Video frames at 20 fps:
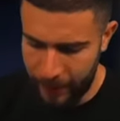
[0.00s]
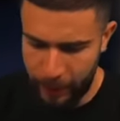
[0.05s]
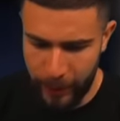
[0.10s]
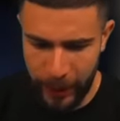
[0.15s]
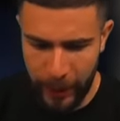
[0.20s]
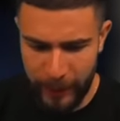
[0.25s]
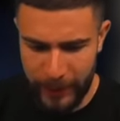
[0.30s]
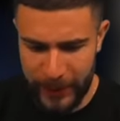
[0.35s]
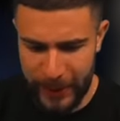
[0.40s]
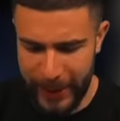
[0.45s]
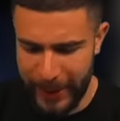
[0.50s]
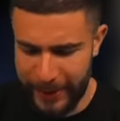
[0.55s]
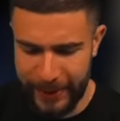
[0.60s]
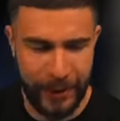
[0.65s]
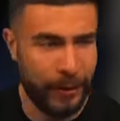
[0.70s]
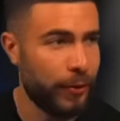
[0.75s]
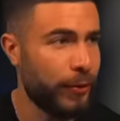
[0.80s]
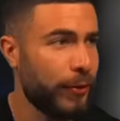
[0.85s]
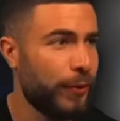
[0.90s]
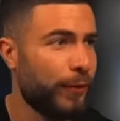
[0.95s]
We're up to
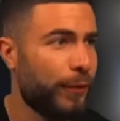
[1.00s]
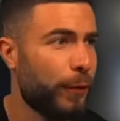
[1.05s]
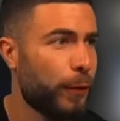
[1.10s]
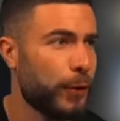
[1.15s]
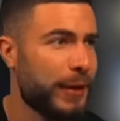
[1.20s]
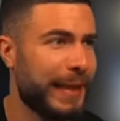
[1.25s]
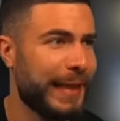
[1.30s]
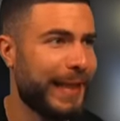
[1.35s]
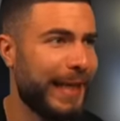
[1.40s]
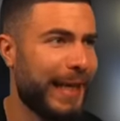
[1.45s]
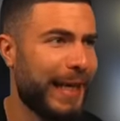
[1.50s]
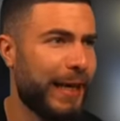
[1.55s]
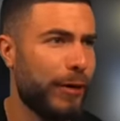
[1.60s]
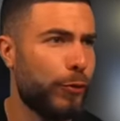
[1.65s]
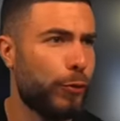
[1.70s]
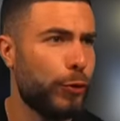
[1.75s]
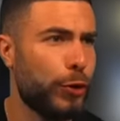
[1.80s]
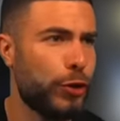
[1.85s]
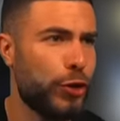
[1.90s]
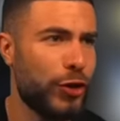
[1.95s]

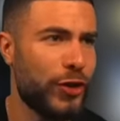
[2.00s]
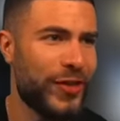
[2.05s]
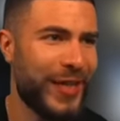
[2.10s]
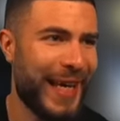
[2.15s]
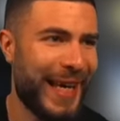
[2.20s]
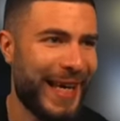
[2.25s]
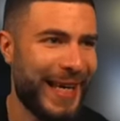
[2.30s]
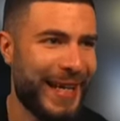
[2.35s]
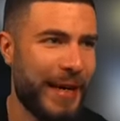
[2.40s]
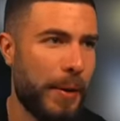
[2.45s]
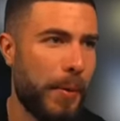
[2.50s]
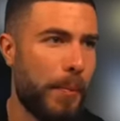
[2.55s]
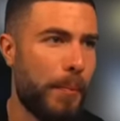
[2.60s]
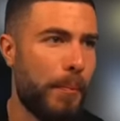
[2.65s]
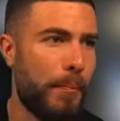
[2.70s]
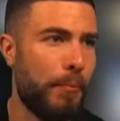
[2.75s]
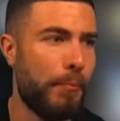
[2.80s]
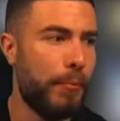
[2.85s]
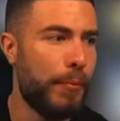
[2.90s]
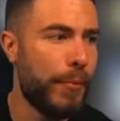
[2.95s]
840k, which is an
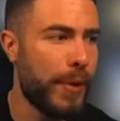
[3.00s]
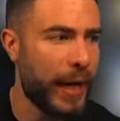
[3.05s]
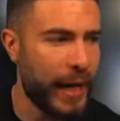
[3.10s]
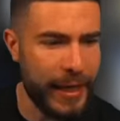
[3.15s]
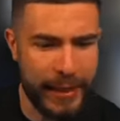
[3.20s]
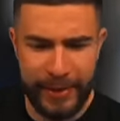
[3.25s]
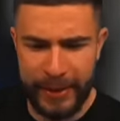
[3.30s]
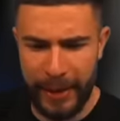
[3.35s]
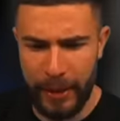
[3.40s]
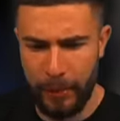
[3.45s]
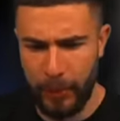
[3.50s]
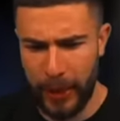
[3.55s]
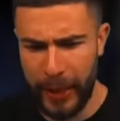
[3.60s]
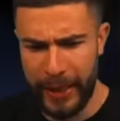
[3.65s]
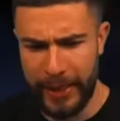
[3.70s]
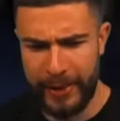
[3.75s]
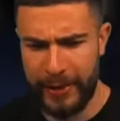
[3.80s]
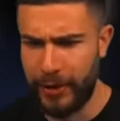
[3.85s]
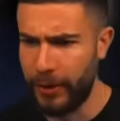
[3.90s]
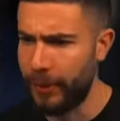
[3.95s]
amazing
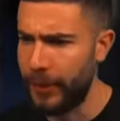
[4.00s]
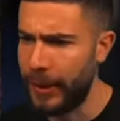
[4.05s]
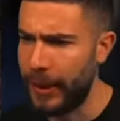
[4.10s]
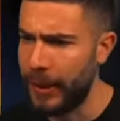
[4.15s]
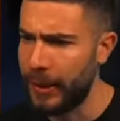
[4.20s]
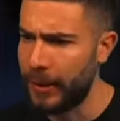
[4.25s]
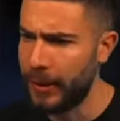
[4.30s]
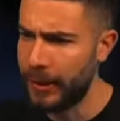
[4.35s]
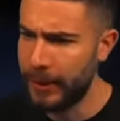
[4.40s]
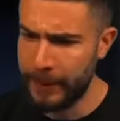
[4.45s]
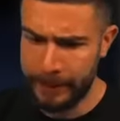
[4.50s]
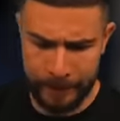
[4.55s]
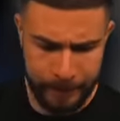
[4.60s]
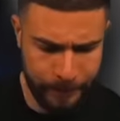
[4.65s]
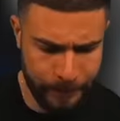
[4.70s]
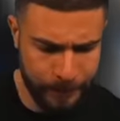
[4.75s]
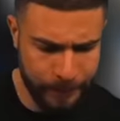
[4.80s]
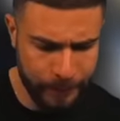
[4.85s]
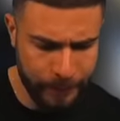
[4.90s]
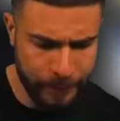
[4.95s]
place to be.
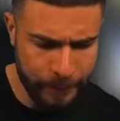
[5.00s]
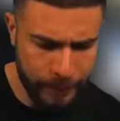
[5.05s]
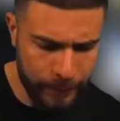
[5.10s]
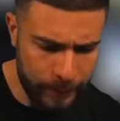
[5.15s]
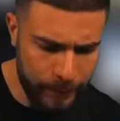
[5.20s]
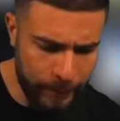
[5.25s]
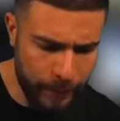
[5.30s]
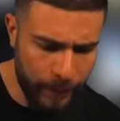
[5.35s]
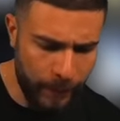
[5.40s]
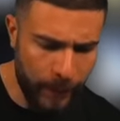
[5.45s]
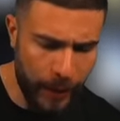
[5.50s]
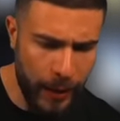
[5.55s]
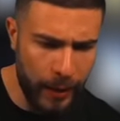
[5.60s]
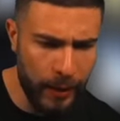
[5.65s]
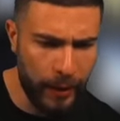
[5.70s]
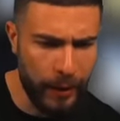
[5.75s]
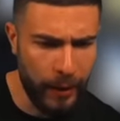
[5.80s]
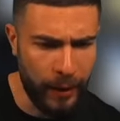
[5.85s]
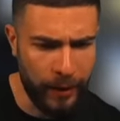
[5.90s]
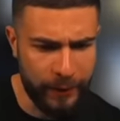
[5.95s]

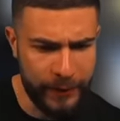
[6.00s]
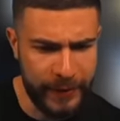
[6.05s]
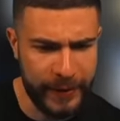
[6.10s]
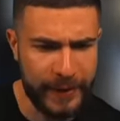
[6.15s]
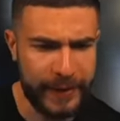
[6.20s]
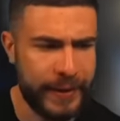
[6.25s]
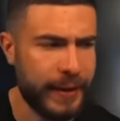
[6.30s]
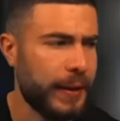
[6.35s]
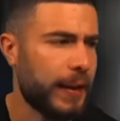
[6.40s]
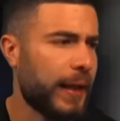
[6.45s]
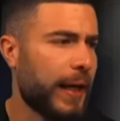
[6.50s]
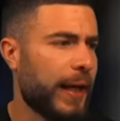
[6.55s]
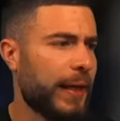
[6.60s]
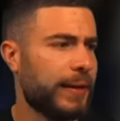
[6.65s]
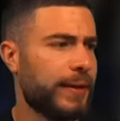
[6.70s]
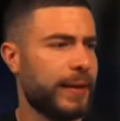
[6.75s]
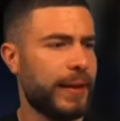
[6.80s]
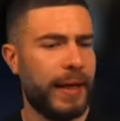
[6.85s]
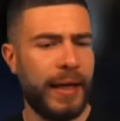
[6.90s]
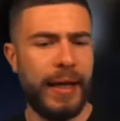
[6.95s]
Love to see
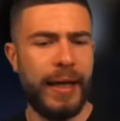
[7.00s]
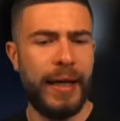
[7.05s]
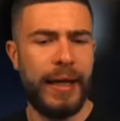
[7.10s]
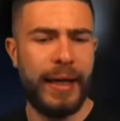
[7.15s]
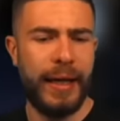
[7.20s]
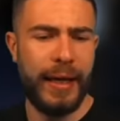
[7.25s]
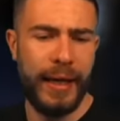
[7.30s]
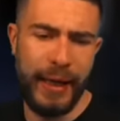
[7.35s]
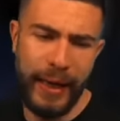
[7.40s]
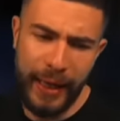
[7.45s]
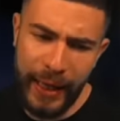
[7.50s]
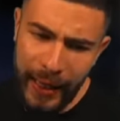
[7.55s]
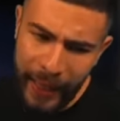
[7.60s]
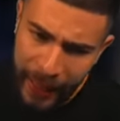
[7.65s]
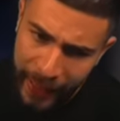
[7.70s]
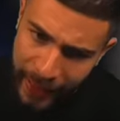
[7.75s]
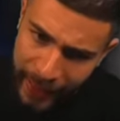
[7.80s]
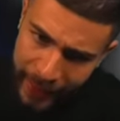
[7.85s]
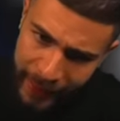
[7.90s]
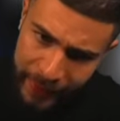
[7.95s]
that.
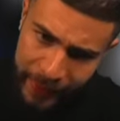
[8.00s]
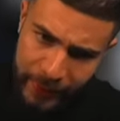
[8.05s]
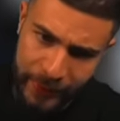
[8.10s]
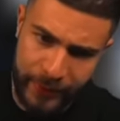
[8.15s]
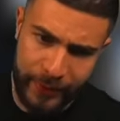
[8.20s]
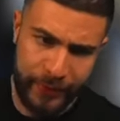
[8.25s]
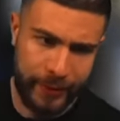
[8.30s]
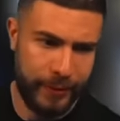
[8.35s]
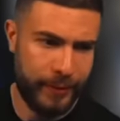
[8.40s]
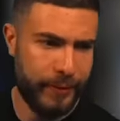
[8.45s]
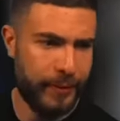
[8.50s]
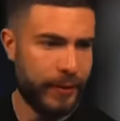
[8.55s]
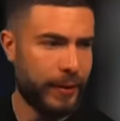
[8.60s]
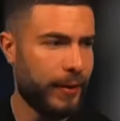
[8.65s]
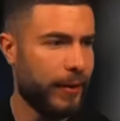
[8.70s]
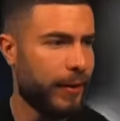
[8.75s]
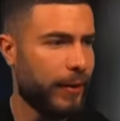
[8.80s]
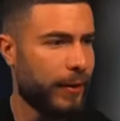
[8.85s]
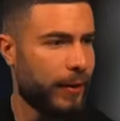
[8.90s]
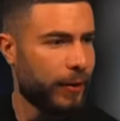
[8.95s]
And
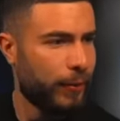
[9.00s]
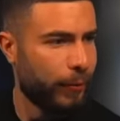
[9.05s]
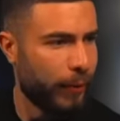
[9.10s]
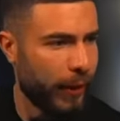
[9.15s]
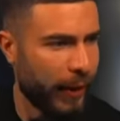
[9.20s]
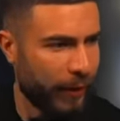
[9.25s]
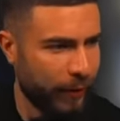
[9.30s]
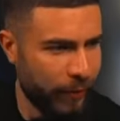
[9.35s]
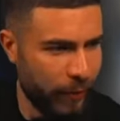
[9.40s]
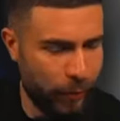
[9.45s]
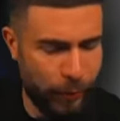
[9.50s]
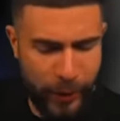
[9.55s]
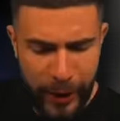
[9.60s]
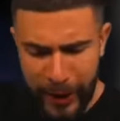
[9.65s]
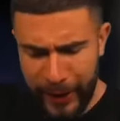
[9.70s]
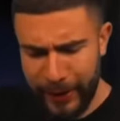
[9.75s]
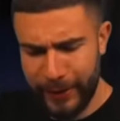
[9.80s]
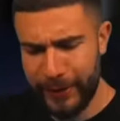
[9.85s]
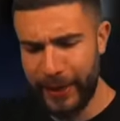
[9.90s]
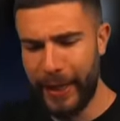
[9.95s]
we have the
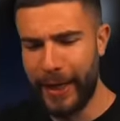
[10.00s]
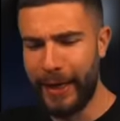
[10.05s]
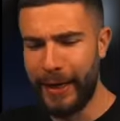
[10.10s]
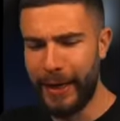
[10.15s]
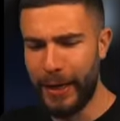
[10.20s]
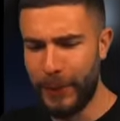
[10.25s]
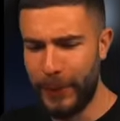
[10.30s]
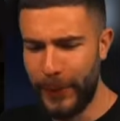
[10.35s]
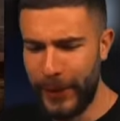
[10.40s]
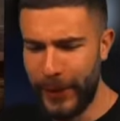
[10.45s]
Wild Gang up